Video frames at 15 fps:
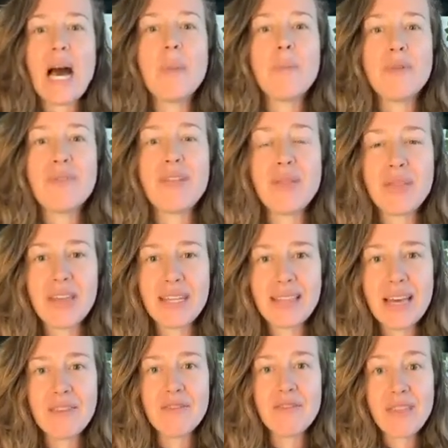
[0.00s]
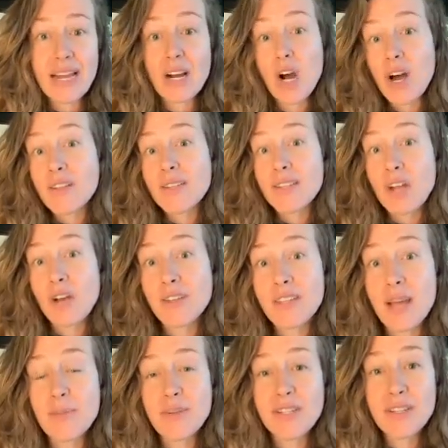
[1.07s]
up of the thing that causes
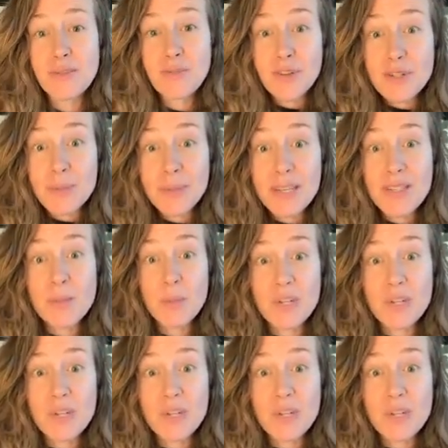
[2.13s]
Alzheimer's in the first place,